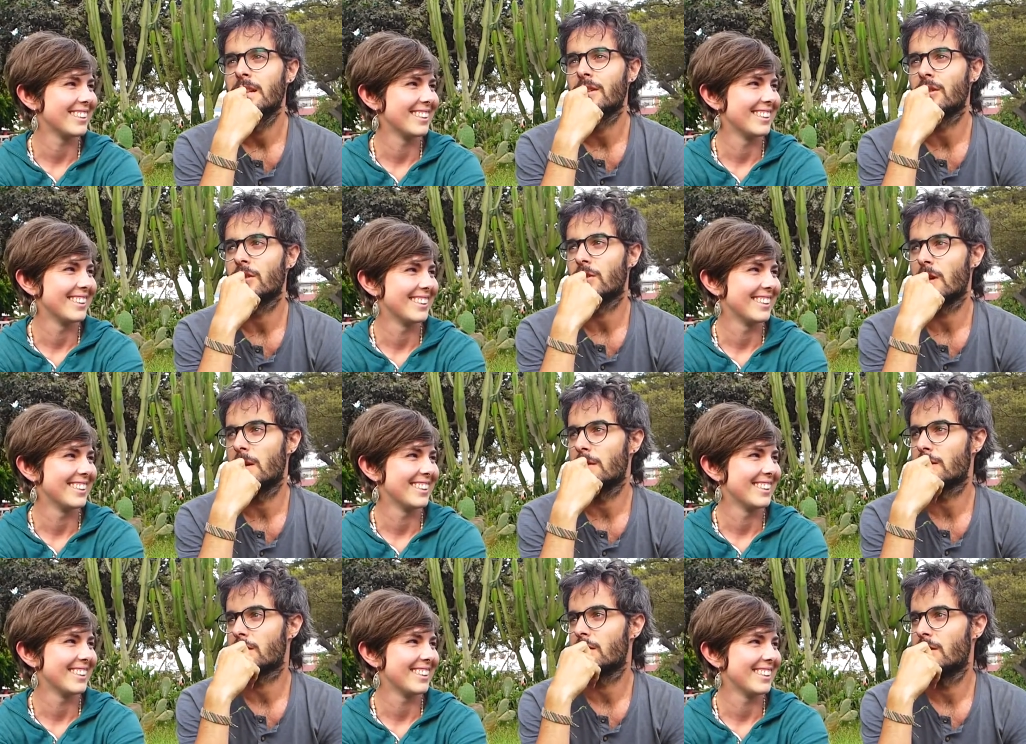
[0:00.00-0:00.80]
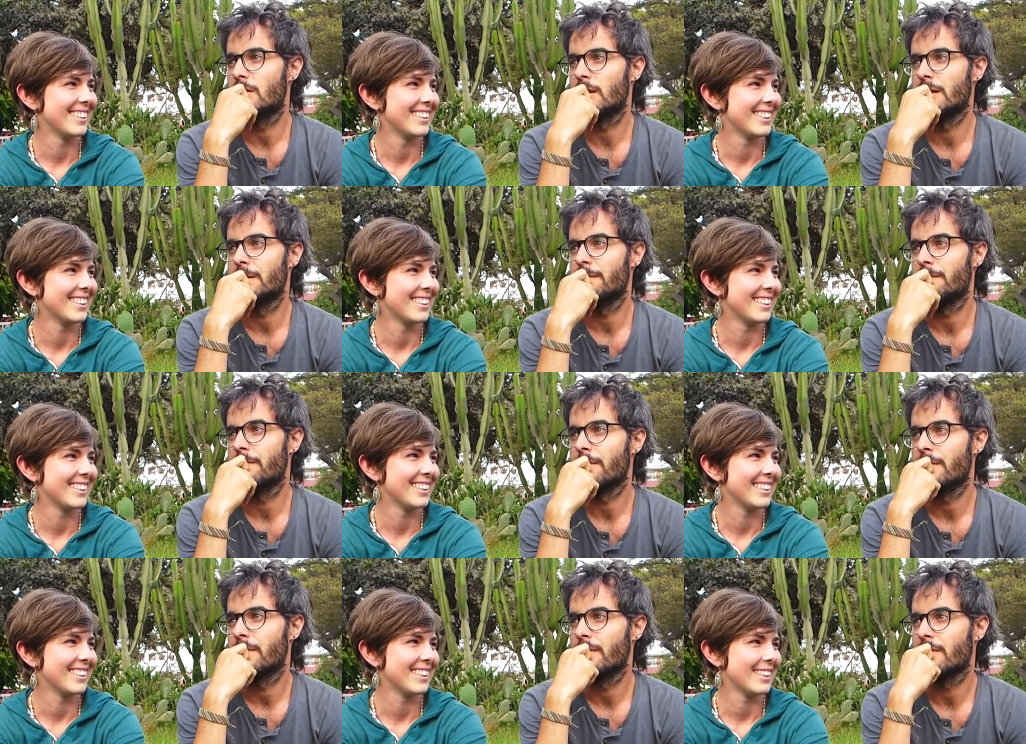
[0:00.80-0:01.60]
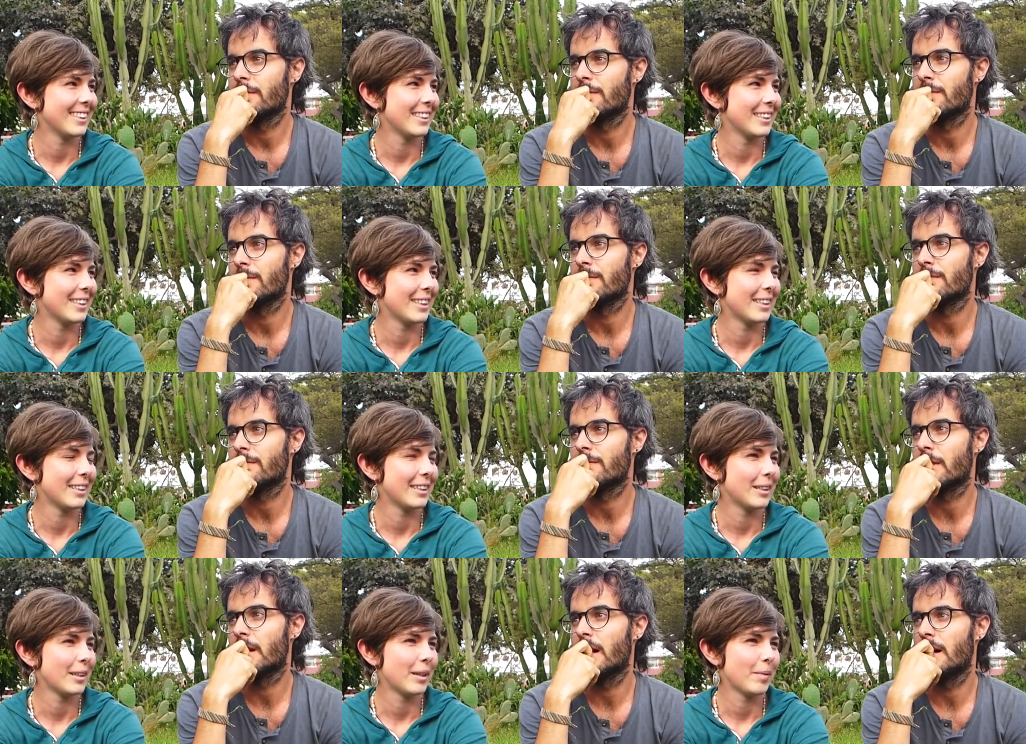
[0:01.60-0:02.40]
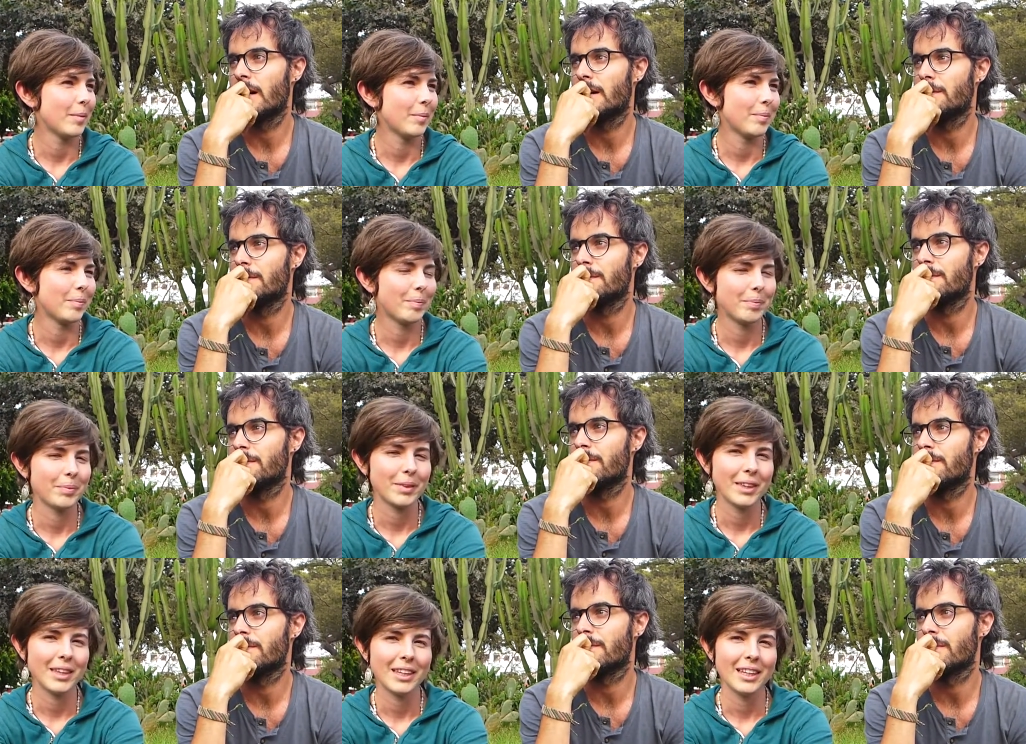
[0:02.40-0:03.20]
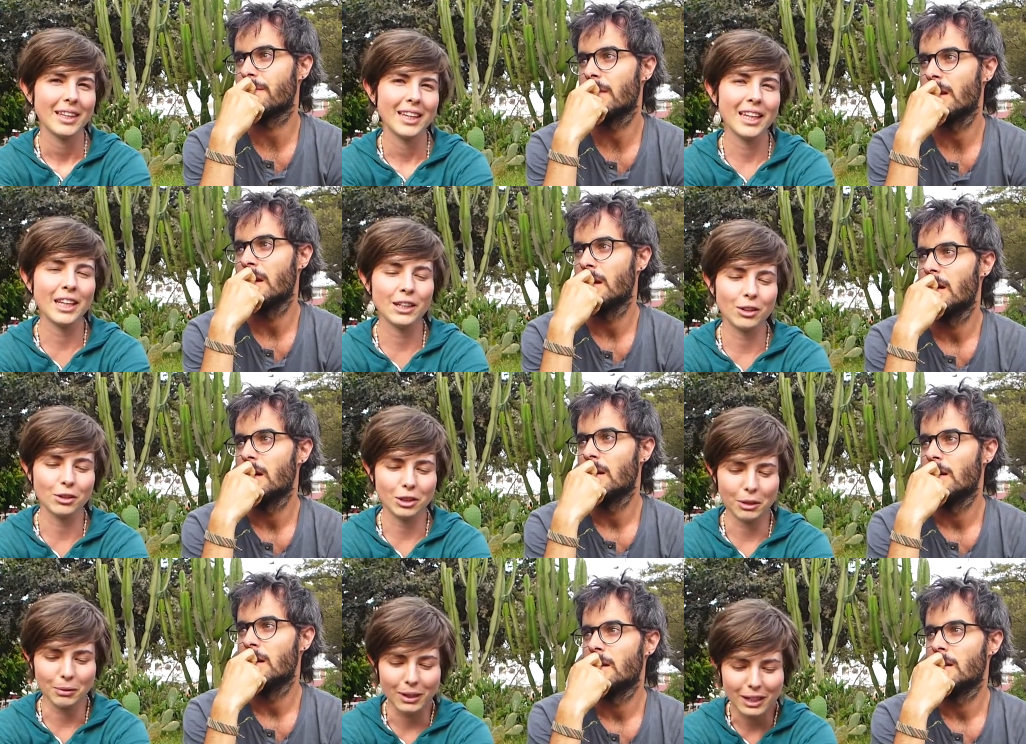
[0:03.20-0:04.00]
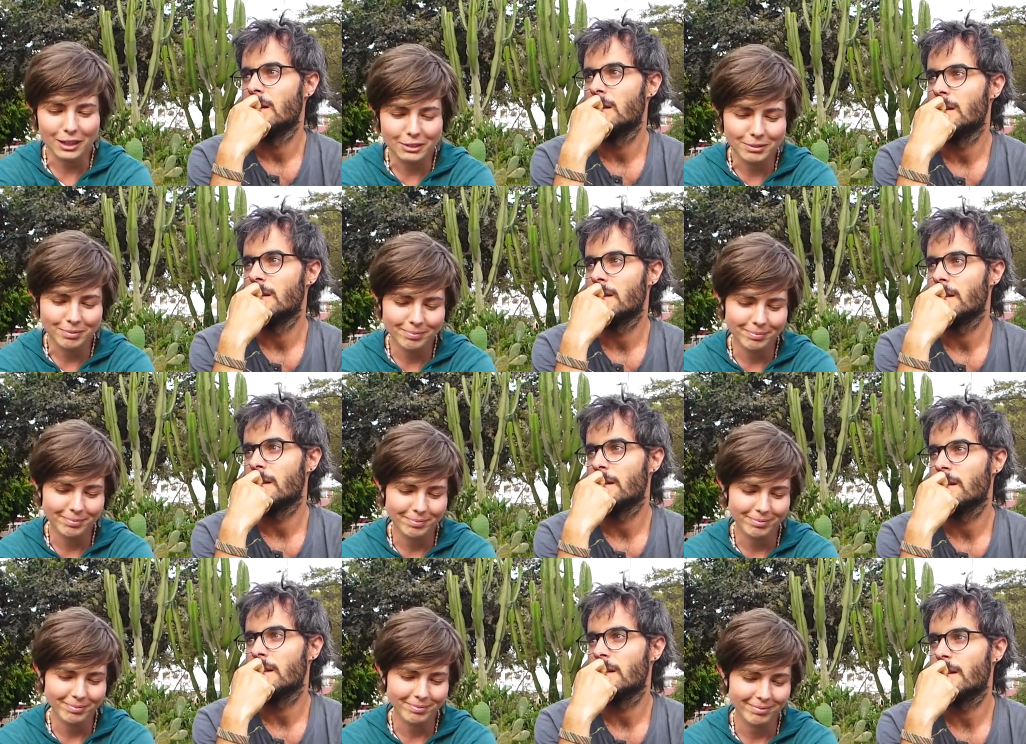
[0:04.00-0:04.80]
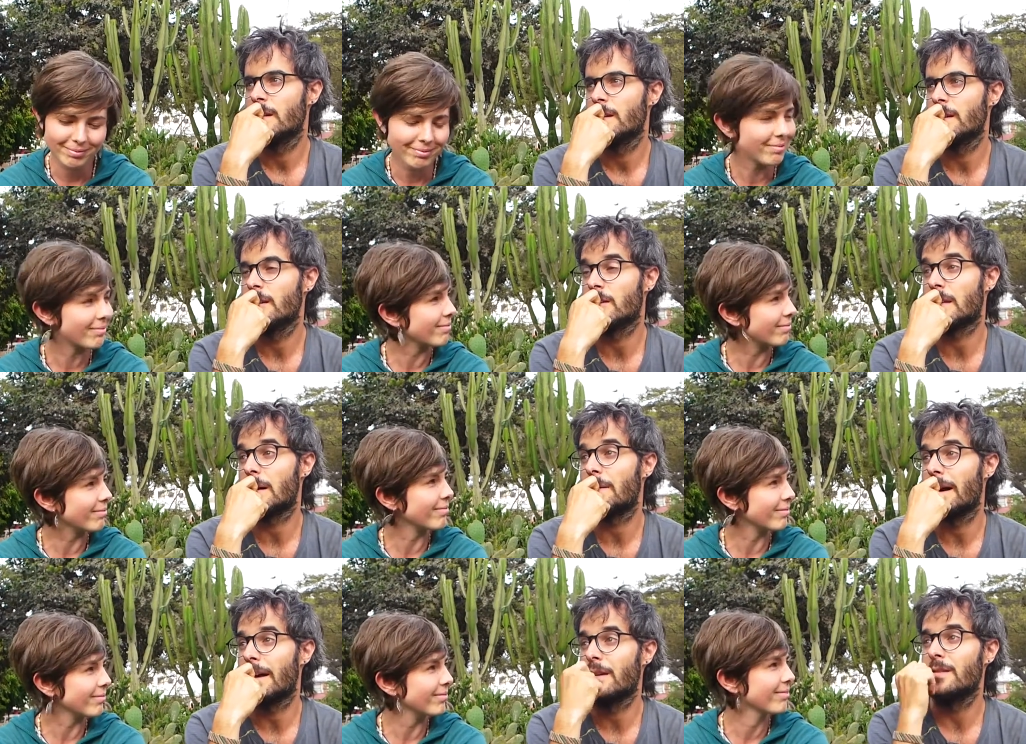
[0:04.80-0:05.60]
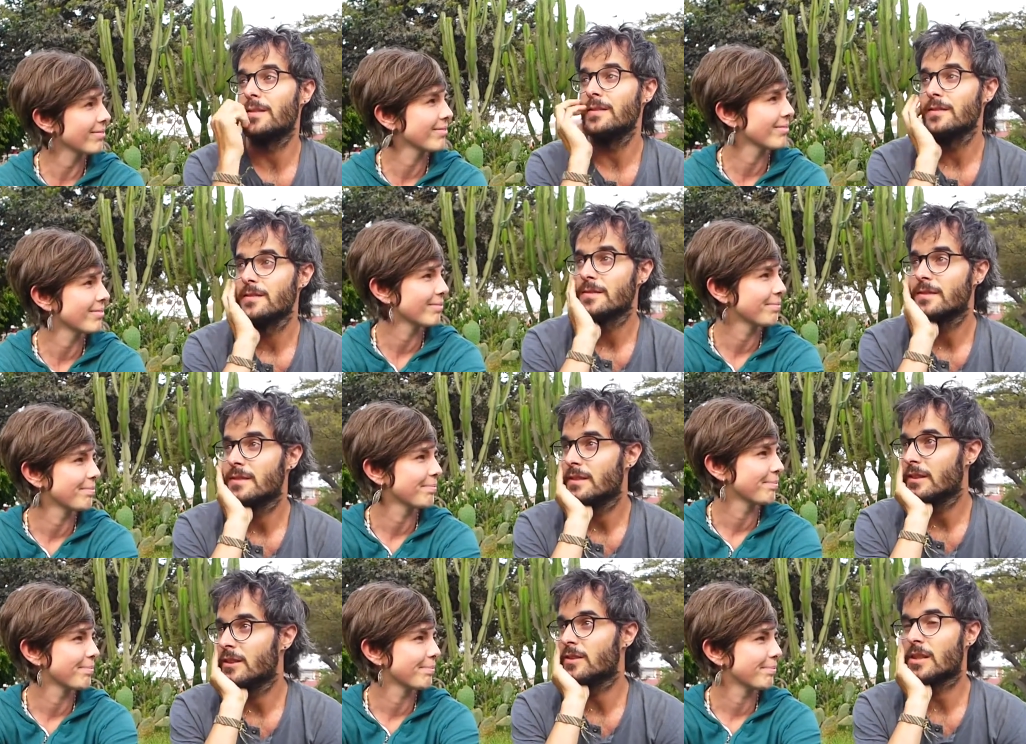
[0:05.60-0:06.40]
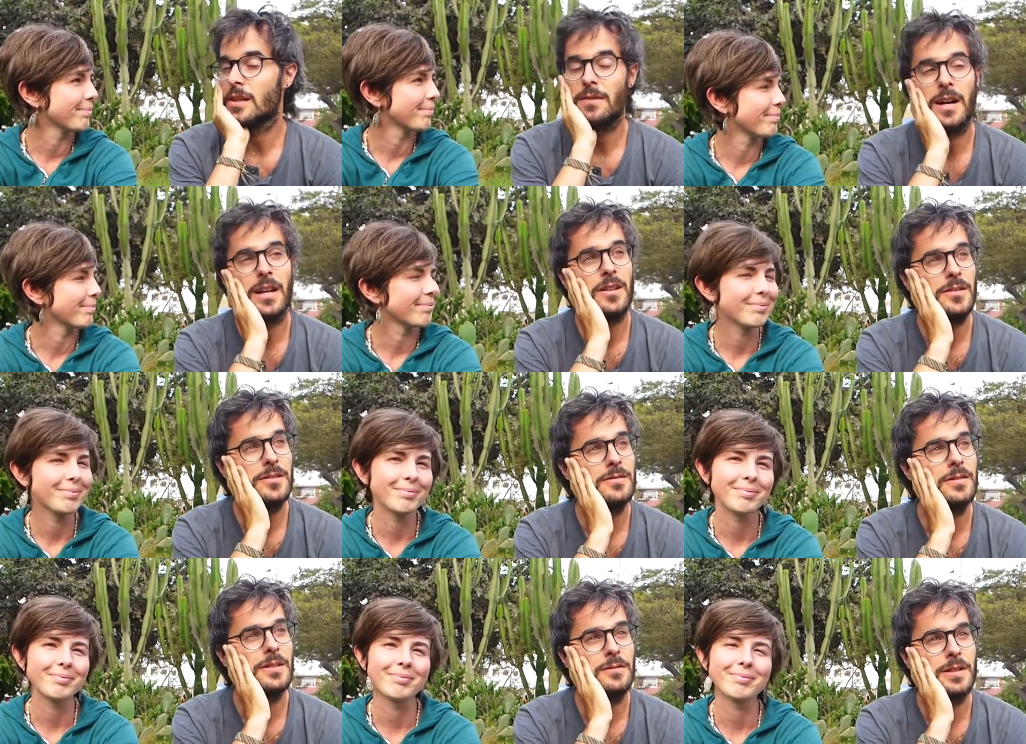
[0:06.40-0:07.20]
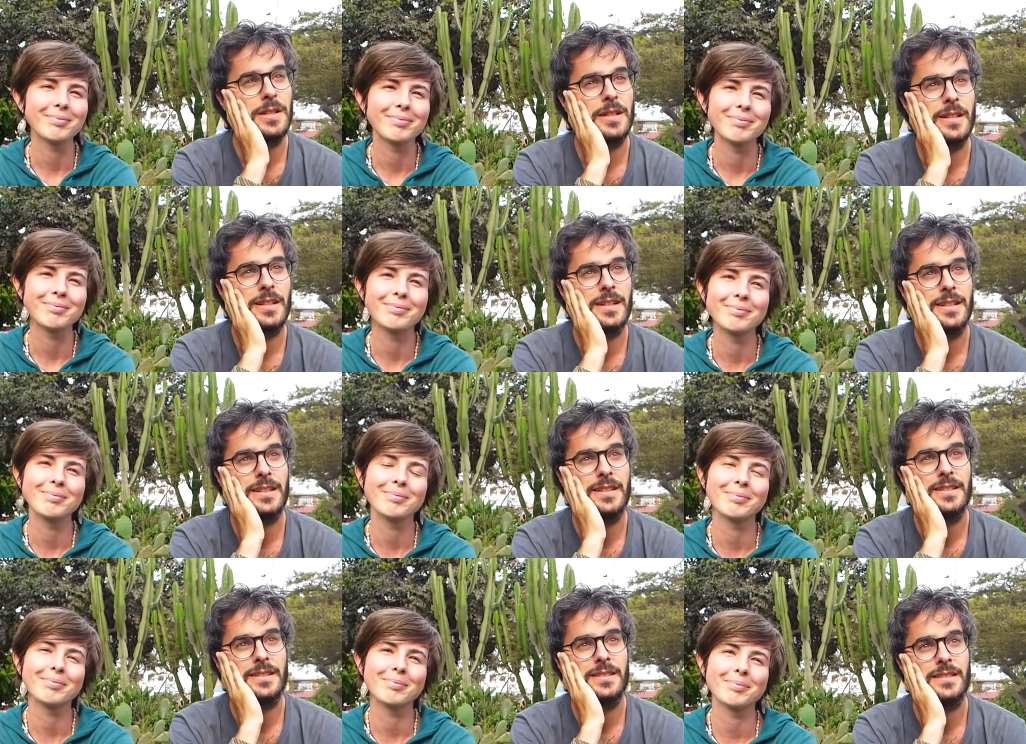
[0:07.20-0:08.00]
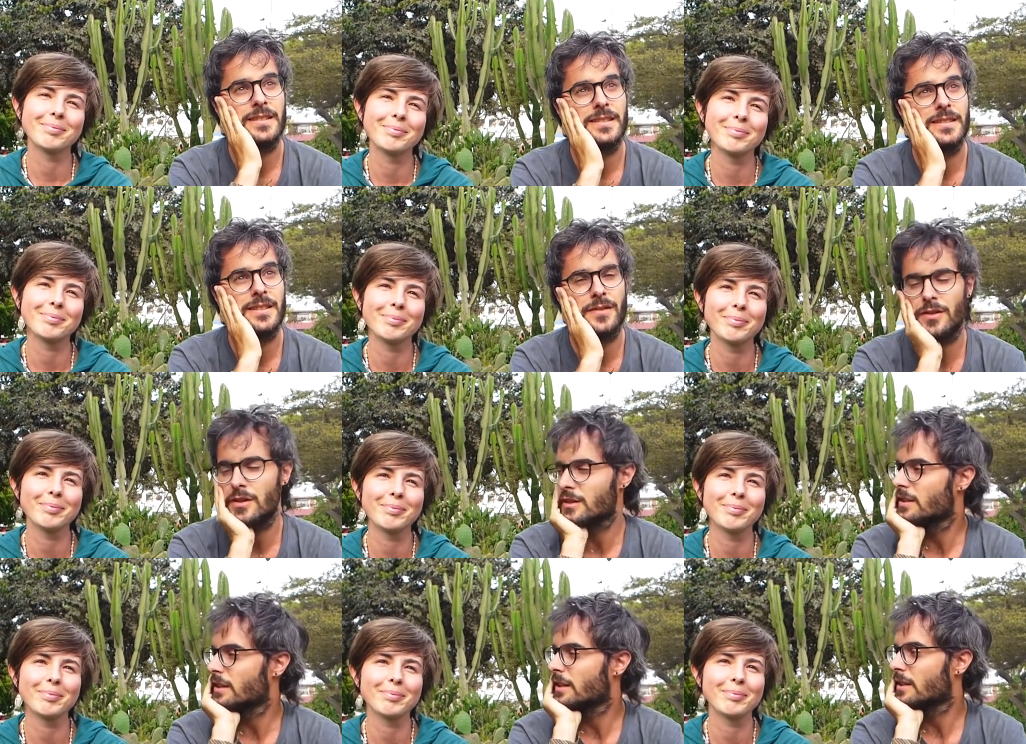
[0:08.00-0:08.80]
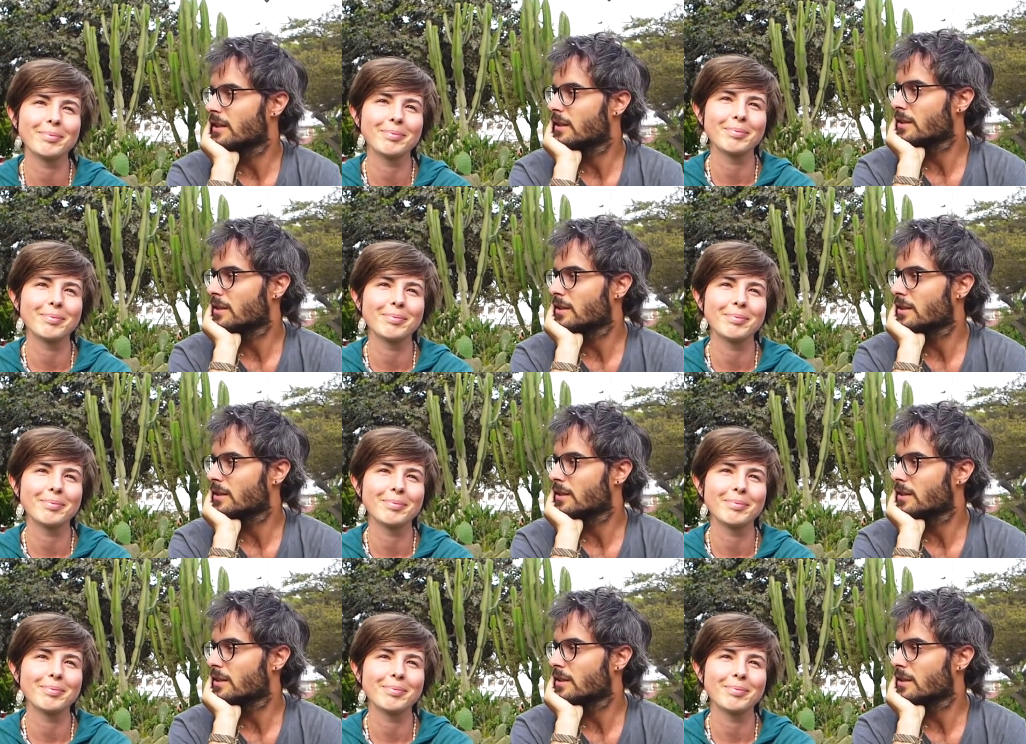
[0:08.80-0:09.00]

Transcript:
Speaker 1: Short travel story. Um,
Speaker 2: in Otavalo.
Speaker 1: In Otavalo. In Otavalo, we were uh, the first day in